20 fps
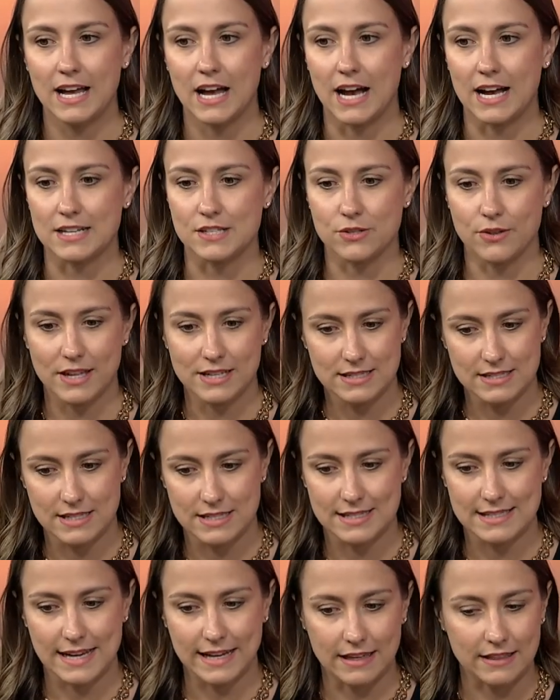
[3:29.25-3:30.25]
Uh, so that's the
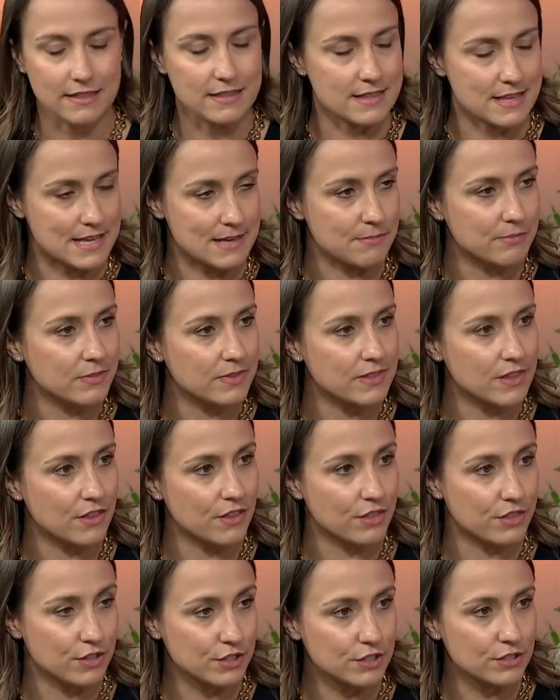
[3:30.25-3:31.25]
second theme. The
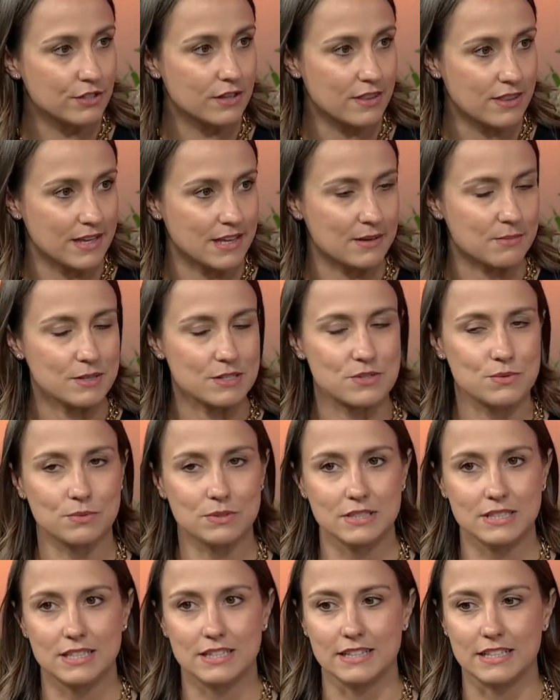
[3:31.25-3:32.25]
third theme is
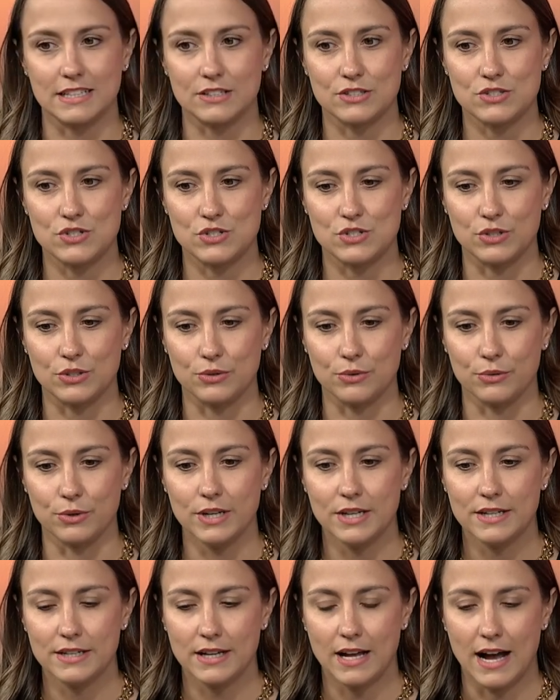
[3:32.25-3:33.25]
really linked to
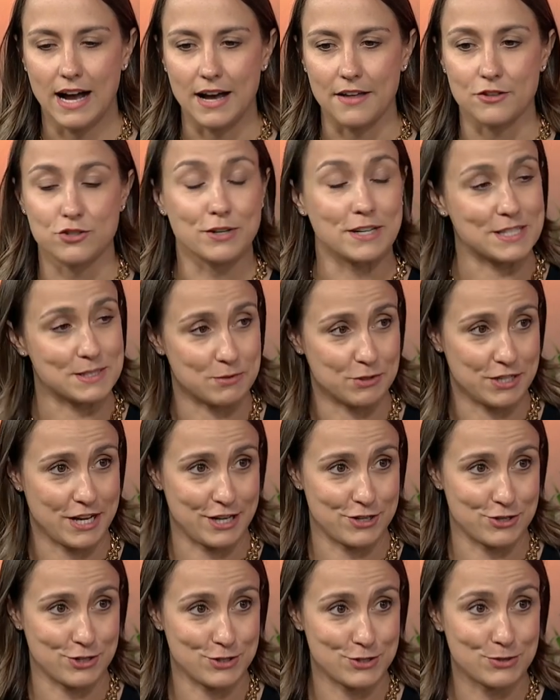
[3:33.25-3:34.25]
uh,
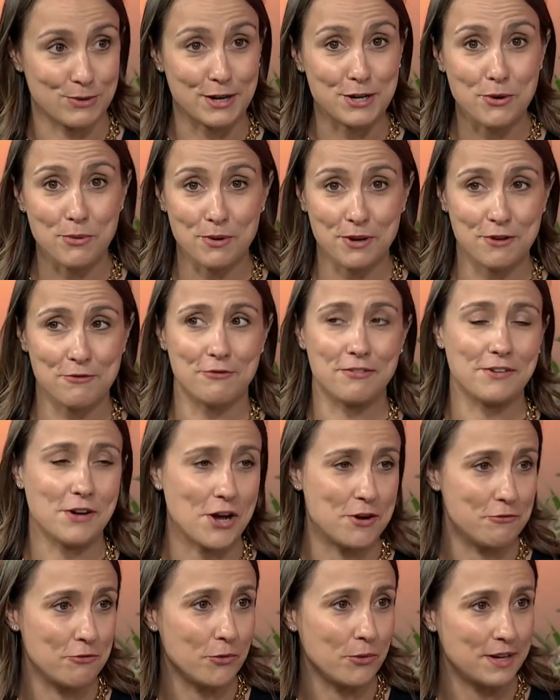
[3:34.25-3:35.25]
transportation. So I don't want to
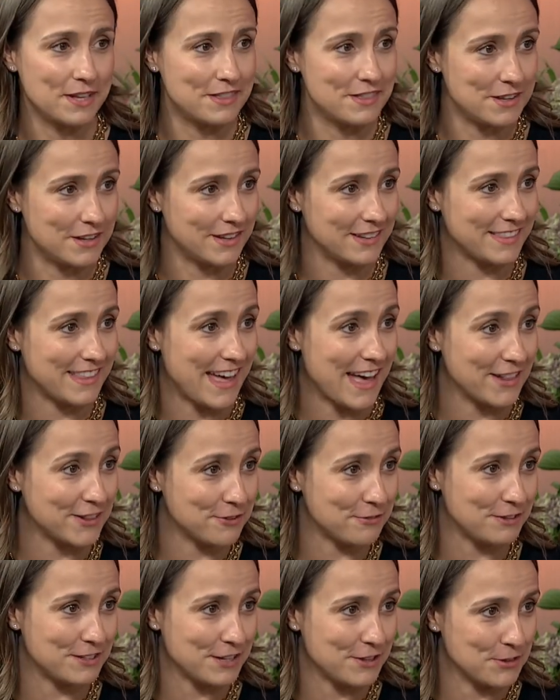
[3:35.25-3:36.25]
avoid the, the
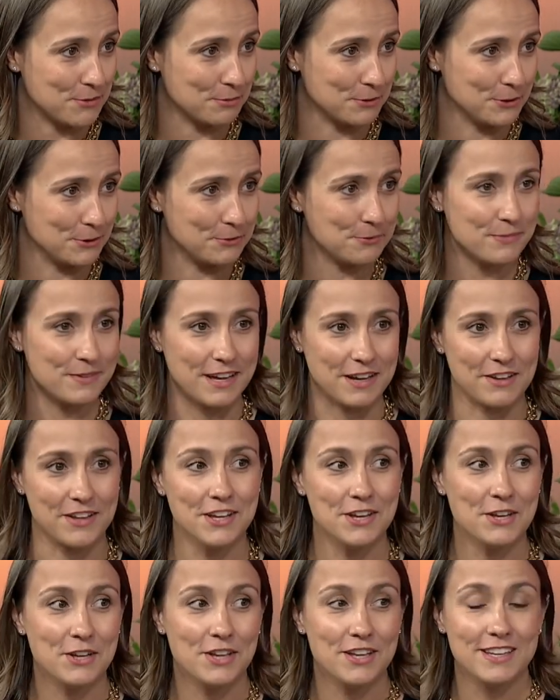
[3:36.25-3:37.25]
elephant in the room that
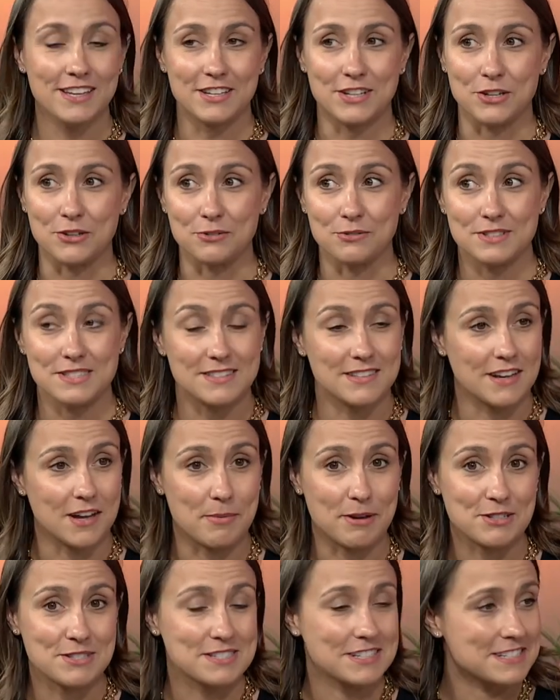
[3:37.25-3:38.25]
you know,
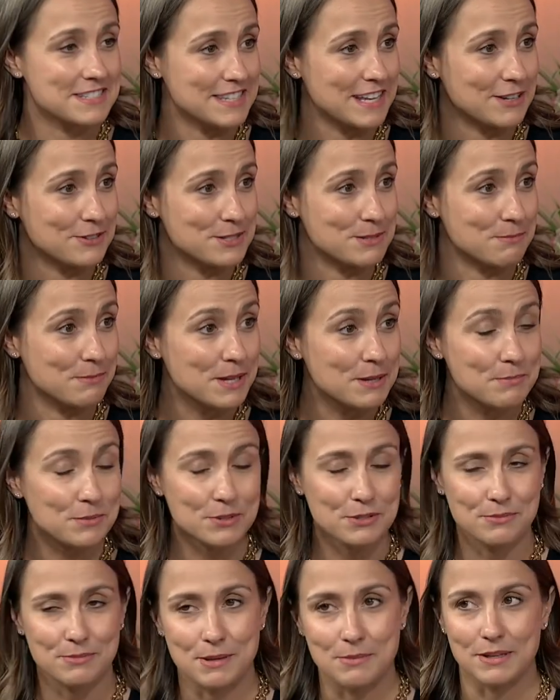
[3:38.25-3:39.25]
about 6,000
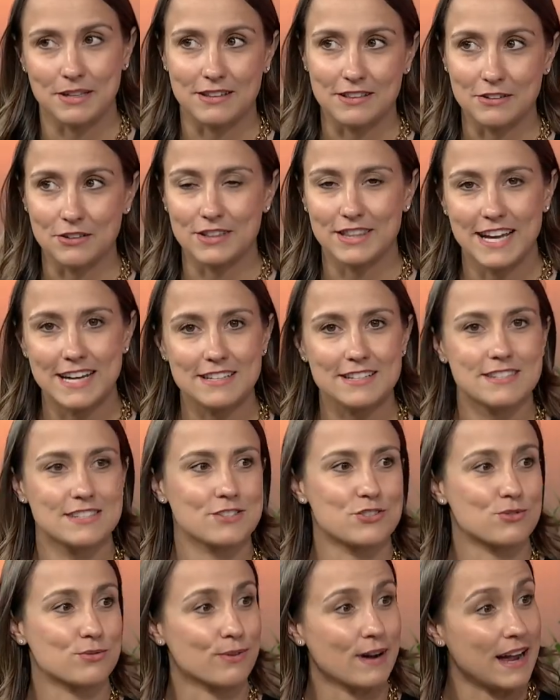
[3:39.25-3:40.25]
people, maybe a little less,
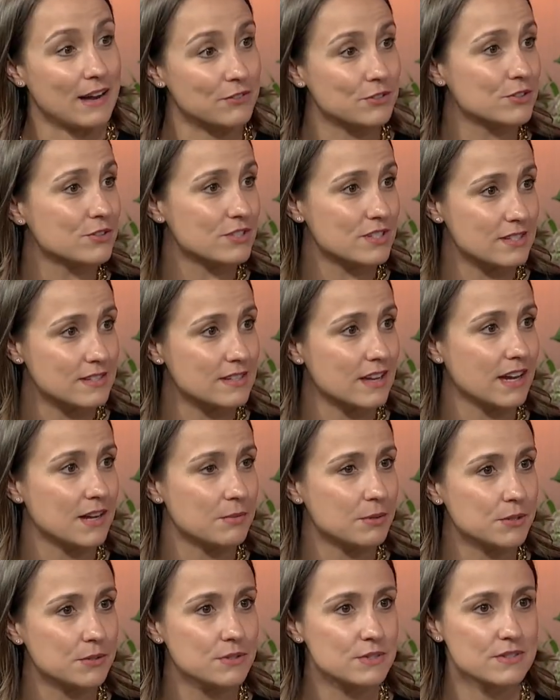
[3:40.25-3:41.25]
traveled to
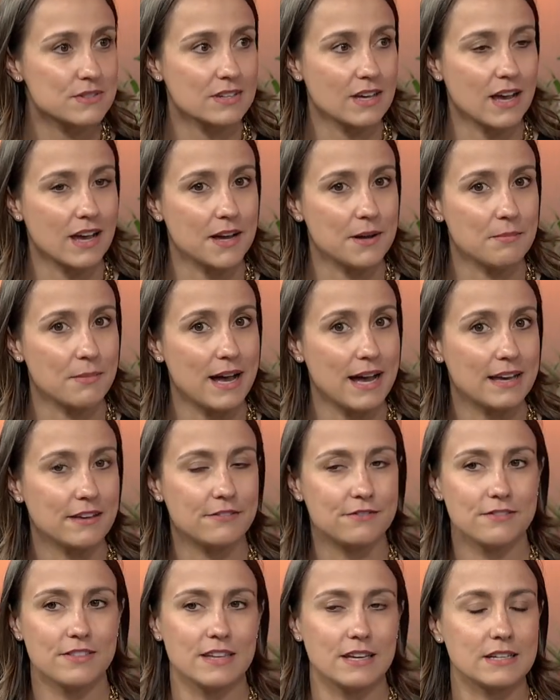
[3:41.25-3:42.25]
Sibos. Um, I
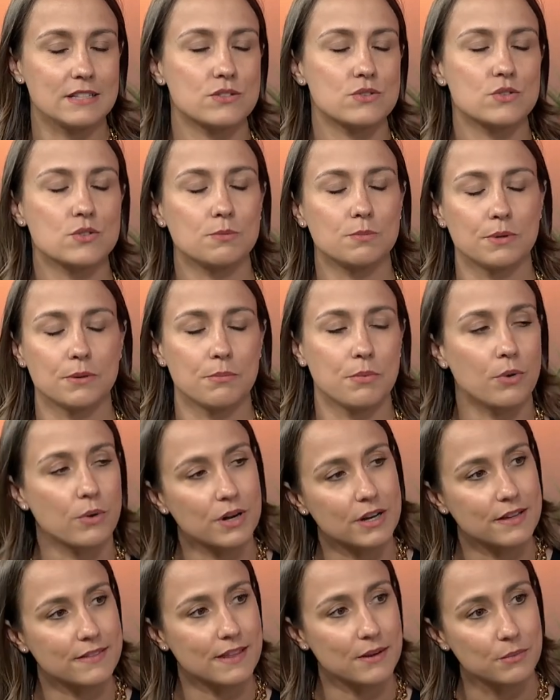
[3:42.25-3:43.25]
think it's super
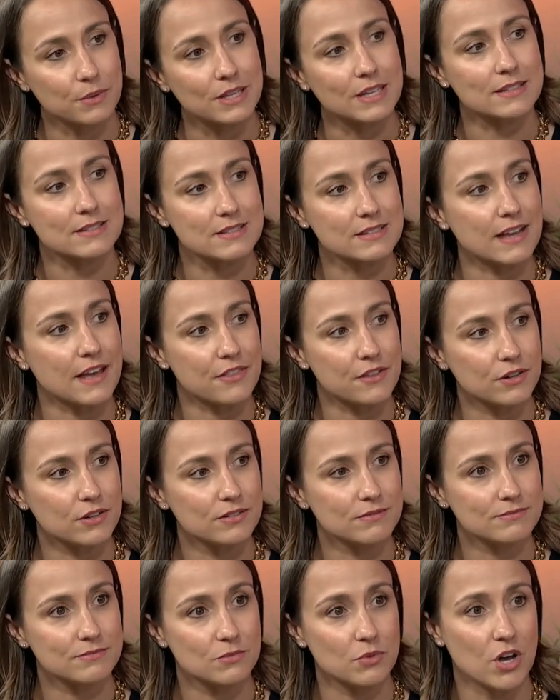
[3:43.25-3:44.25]
important that we get together
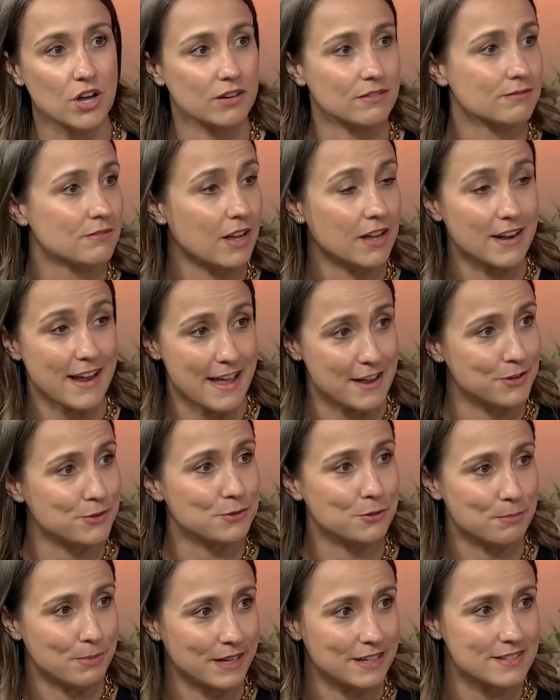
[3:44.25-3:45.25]
on an
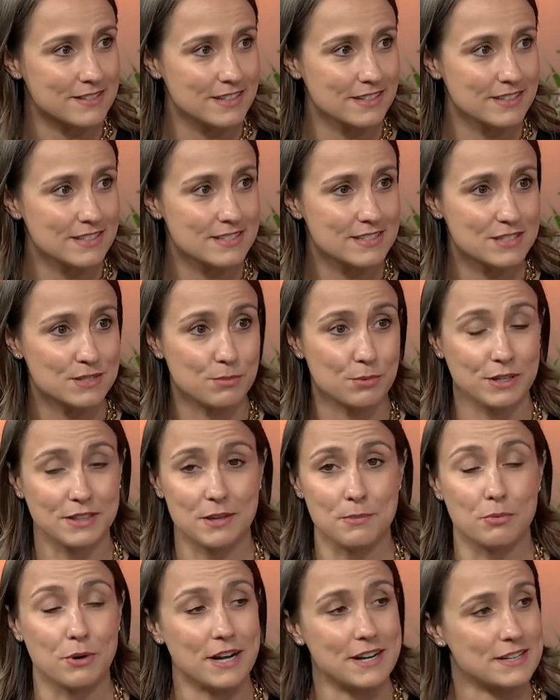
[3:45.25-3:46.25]
annual basis to bring
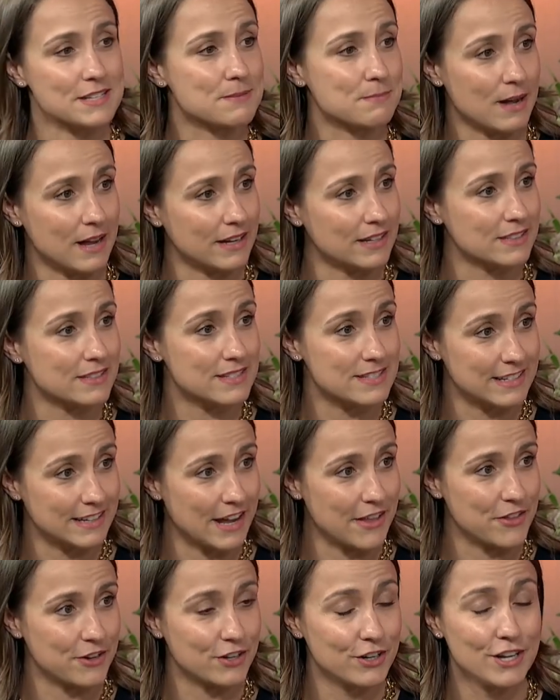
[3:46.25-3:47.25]
the brightest minds
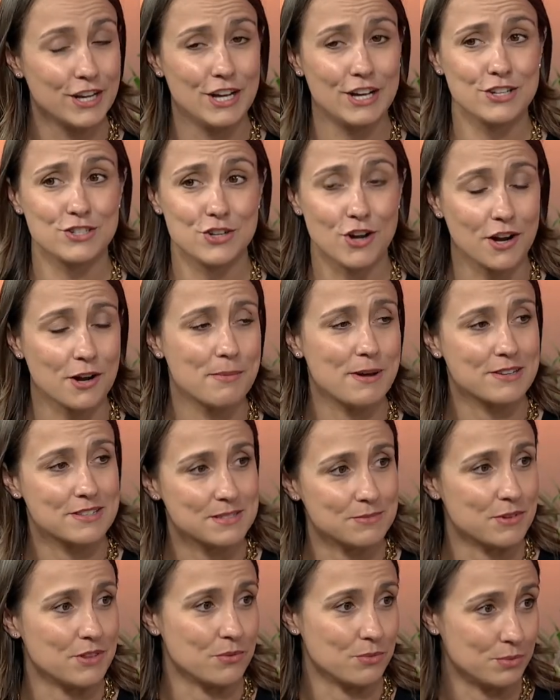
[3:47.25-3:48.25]
together, talk about
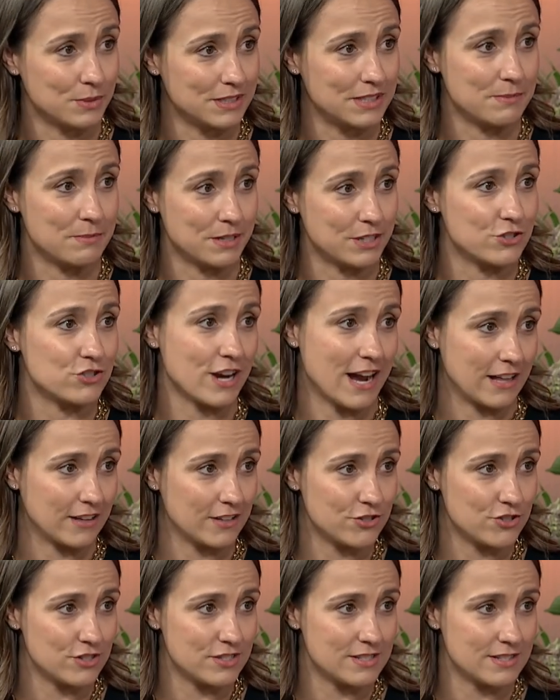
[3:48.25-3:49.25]
some of the really big
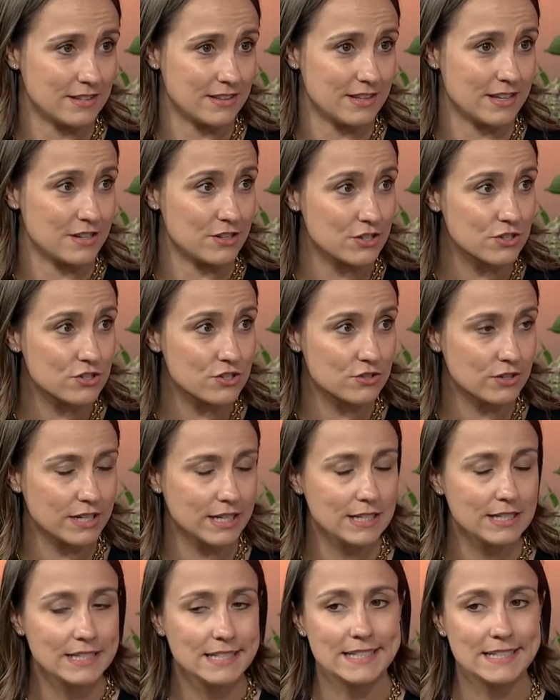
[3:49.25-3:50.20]
challenges in the industry.